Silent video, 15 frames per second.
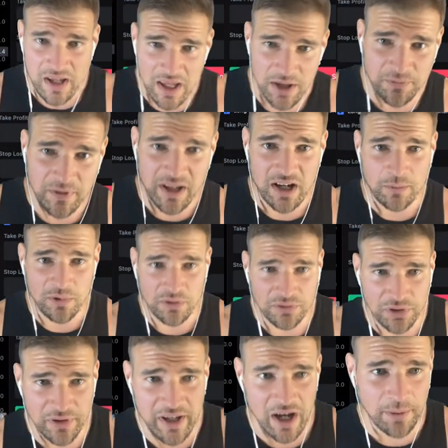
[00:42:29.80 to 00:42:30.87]
If we get a move
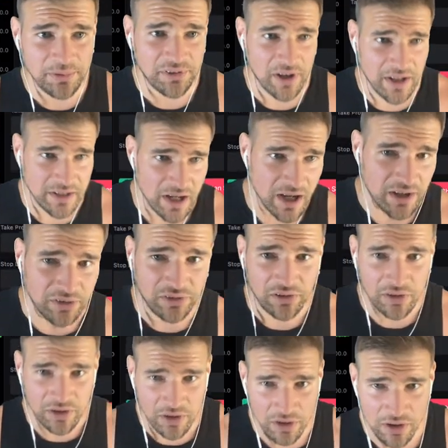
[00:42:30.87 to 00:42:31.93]
to the upside,
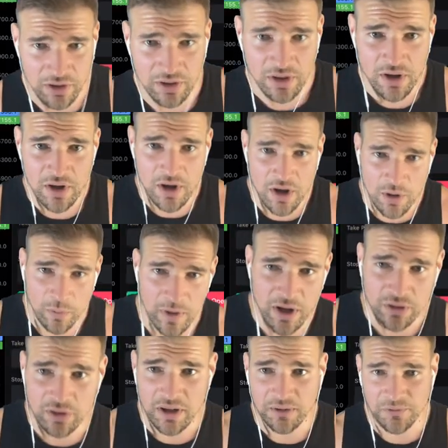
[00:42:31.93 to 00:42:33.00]
guys, we
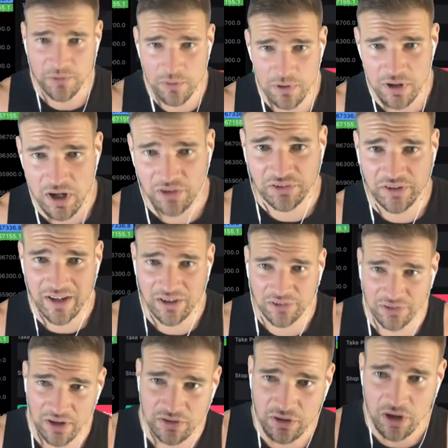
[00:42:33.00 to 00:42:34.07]
are looking for us to get
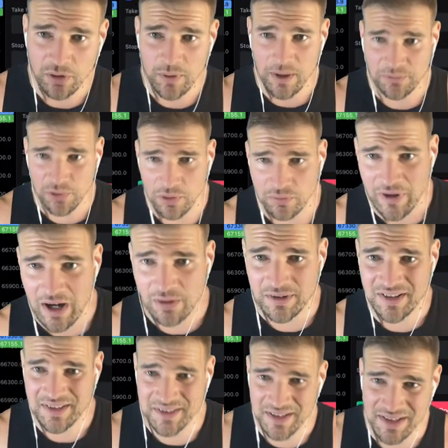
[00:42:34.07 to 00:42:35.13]
sucked all the way up to
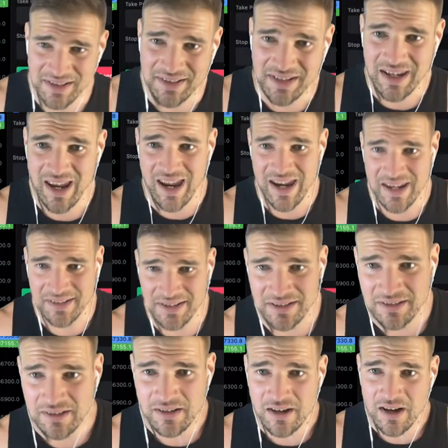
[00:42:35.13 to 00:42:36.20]
around 68,
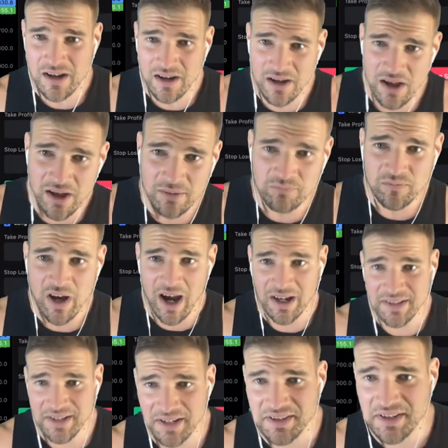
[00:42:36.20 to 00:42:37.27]

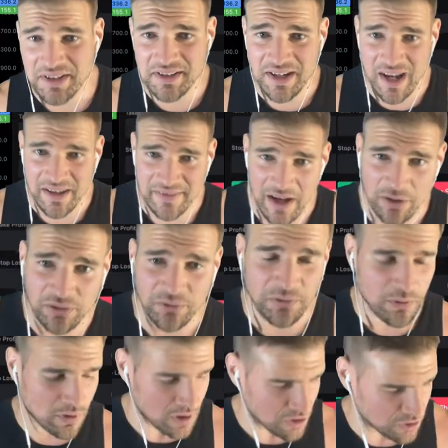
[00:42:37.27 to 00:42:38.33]
I'd say
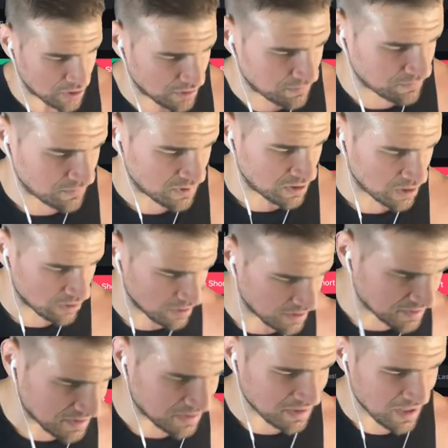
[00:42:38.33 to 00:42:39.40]
68,400. All
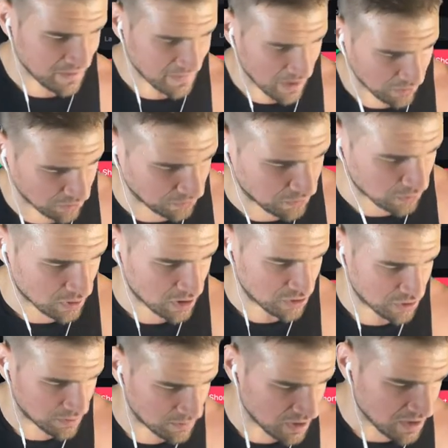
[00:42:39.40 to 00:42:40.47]
right,
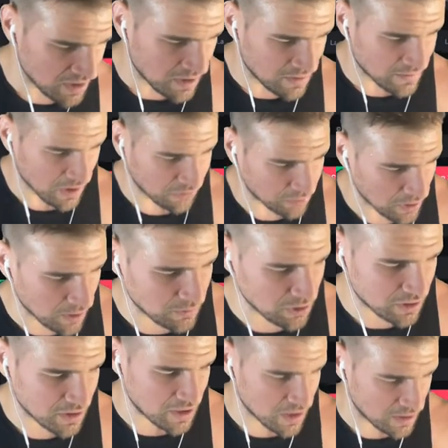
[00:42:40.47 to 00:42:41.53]
68,400. That's what I'm
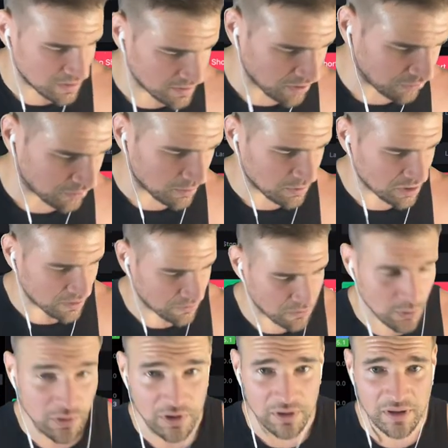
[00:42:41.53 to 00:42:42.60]
looking at. That's what I'm looking
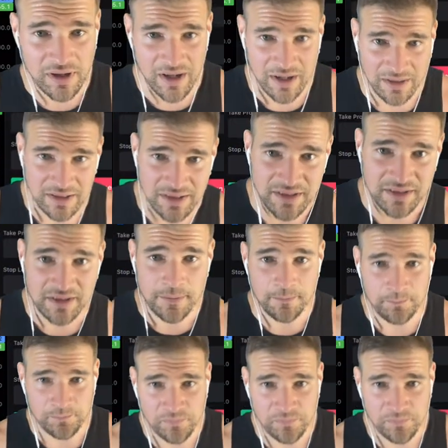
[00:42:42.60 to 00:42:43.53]
for, at least.